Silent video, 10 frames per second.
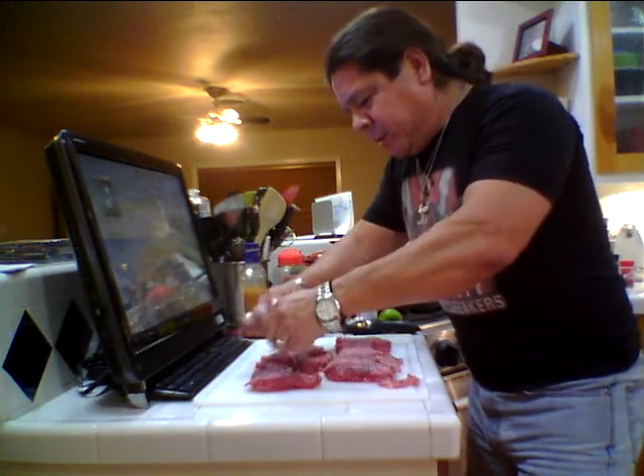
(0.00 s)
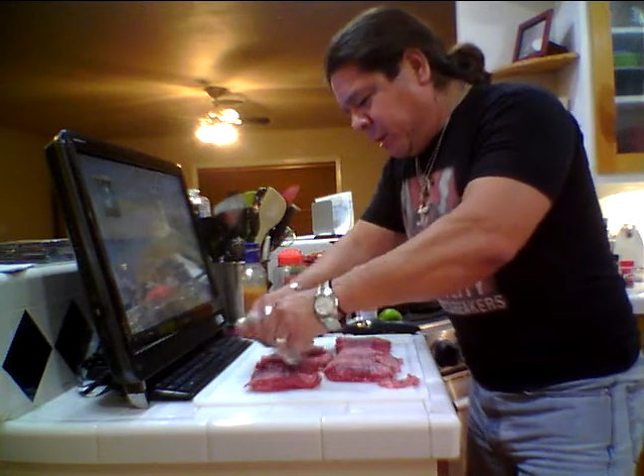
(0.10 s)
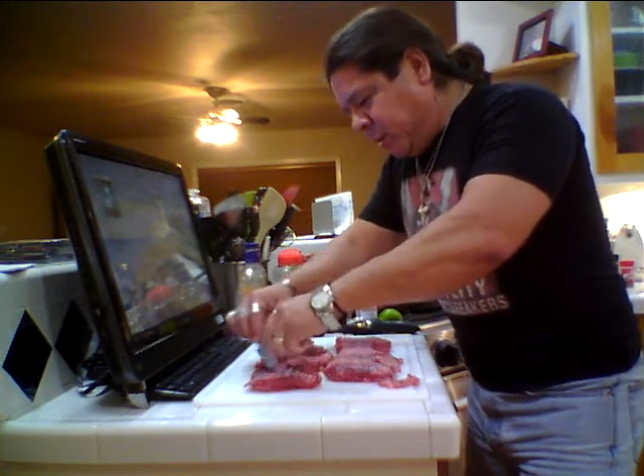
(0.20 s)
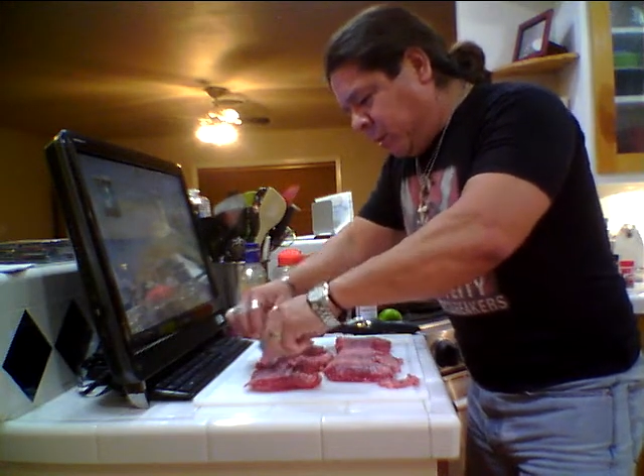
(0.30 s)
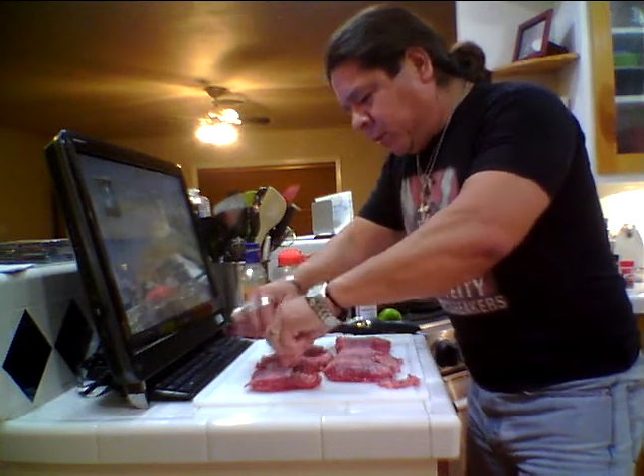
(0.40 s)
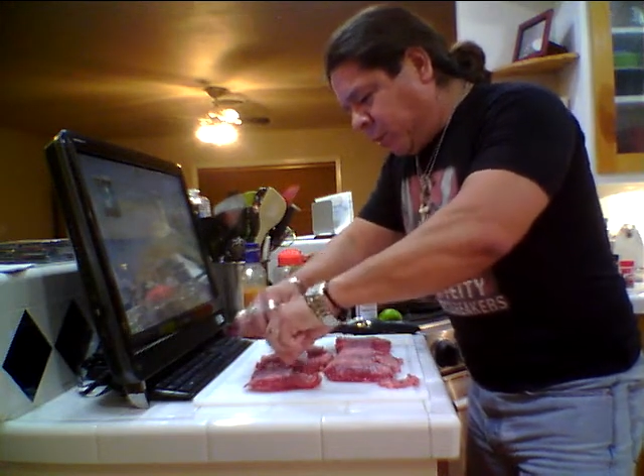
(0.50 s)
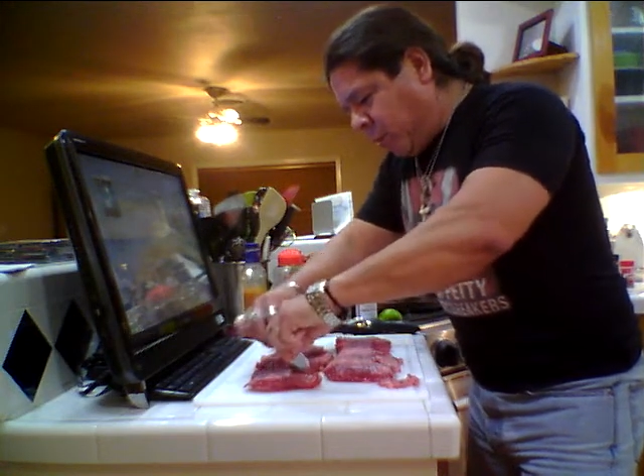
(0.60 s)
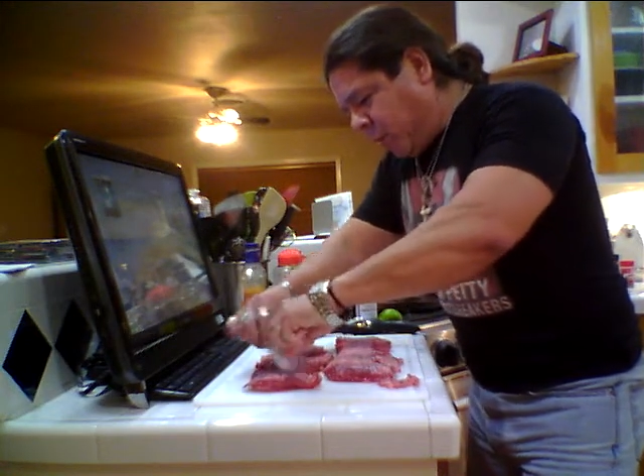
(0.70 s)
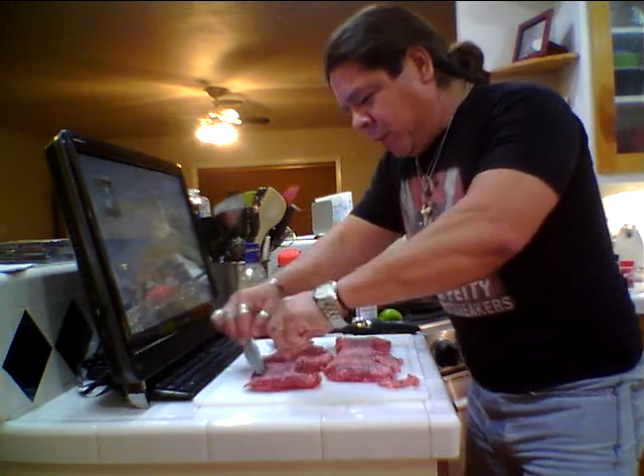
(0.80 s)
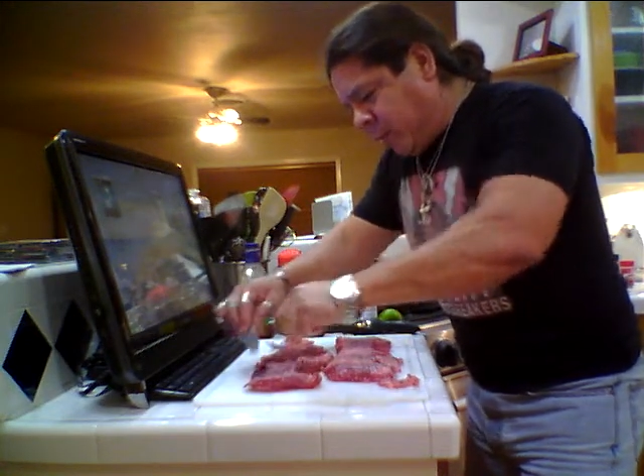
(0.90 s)
use
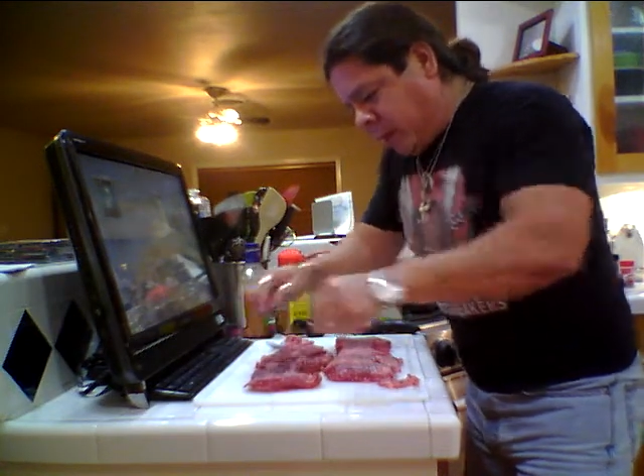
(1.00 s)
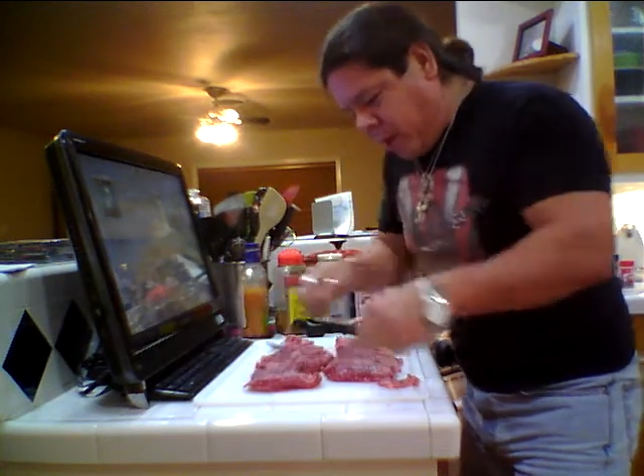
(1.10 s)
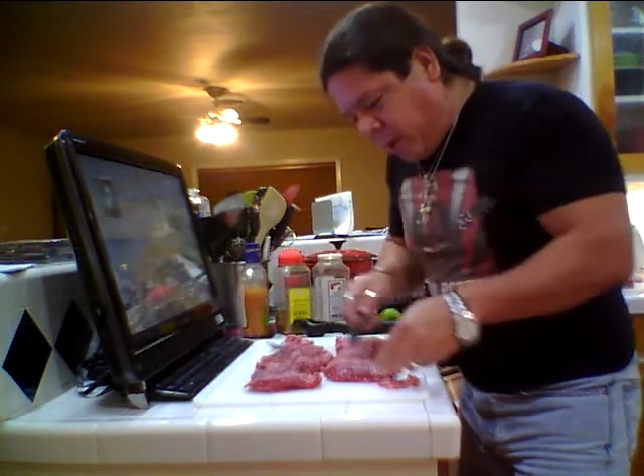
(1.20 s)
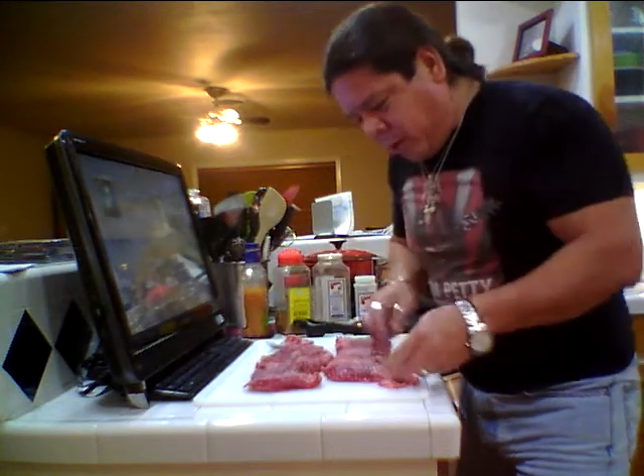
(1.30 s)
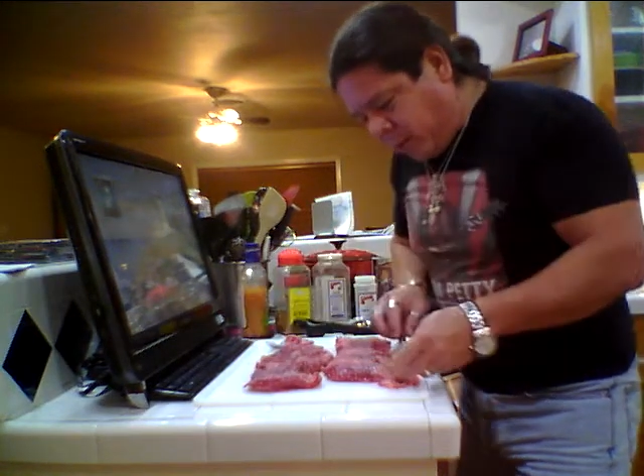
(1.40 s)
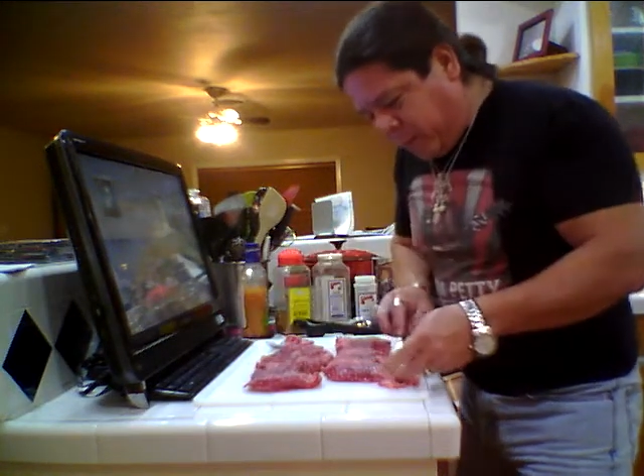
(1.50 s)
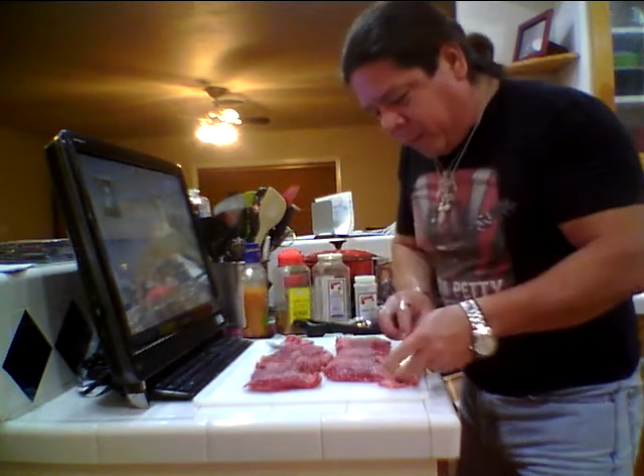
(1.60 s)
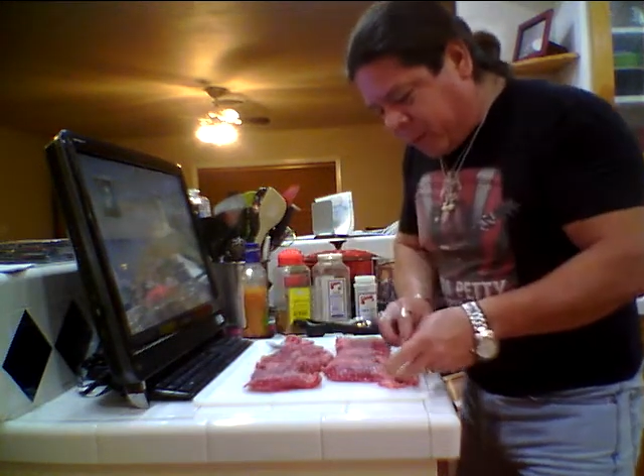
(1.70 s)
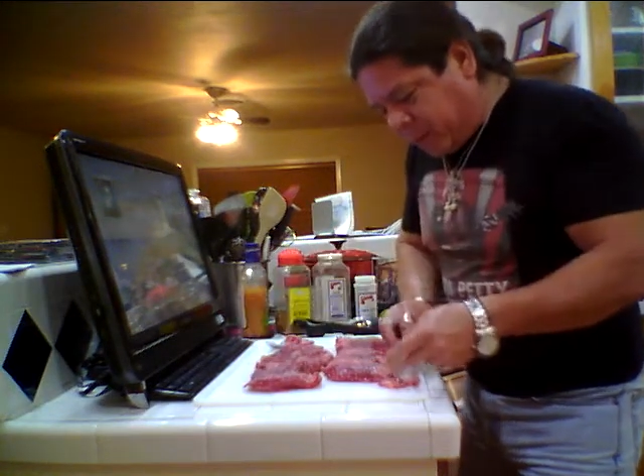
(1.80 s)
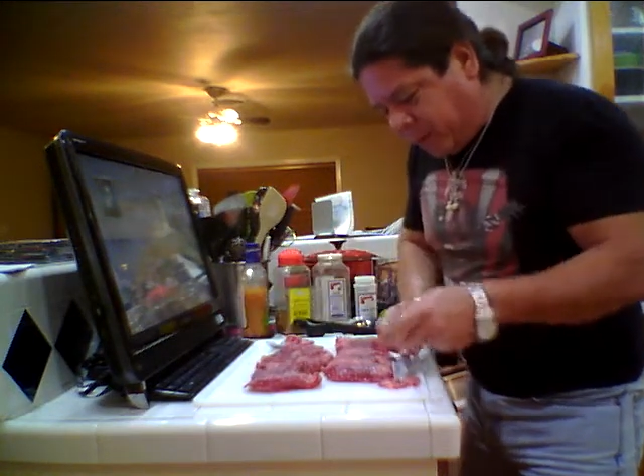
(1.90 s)
for the inaugural
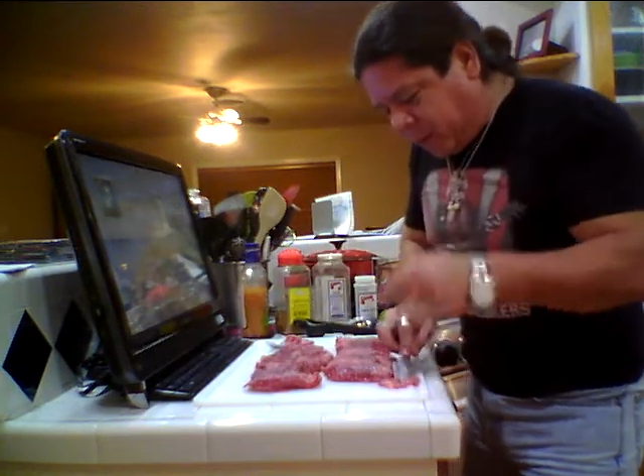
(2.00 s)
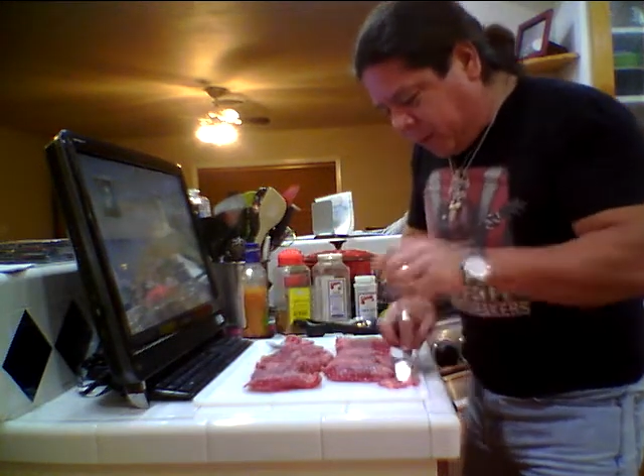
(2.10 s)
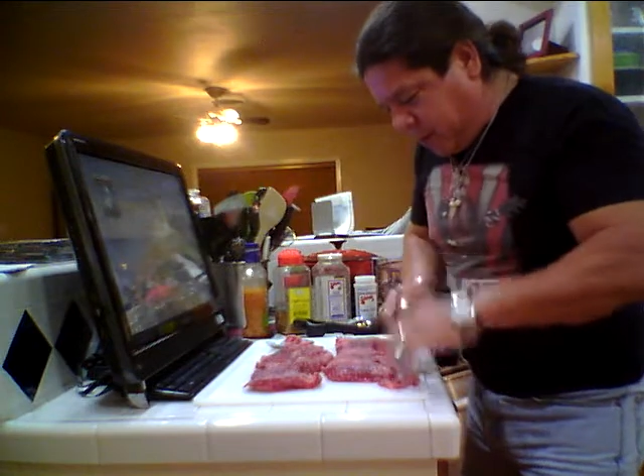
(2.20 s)
episode